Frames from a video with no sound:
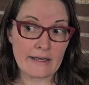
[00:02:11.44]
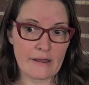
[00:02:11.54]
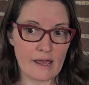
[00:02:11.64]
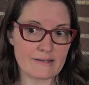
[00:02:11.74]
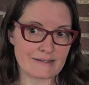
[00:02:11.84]

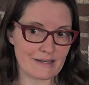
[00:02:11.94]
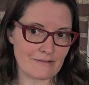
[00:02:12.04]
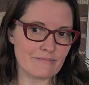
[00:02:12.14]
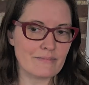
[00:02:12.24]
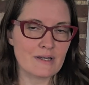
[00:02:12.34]
as I
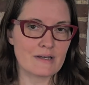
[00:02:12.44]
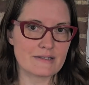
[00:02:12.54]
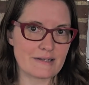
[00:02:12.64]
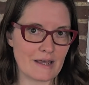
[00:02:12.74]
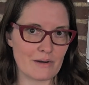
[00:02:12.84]

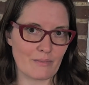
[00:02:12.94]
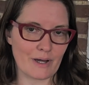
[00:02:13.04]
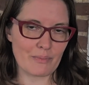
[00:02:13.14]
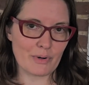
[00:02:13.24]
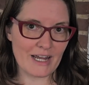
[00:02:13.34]
say in
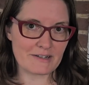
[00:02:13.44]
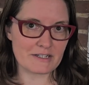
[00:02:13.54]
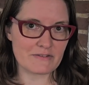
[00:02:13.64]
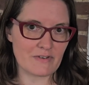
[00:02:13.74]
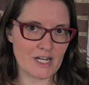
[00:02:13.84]
my
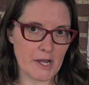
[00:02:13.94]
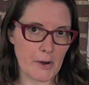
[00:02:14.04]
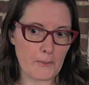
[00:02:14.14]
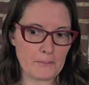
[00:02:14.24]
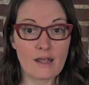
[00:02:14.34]
practice video.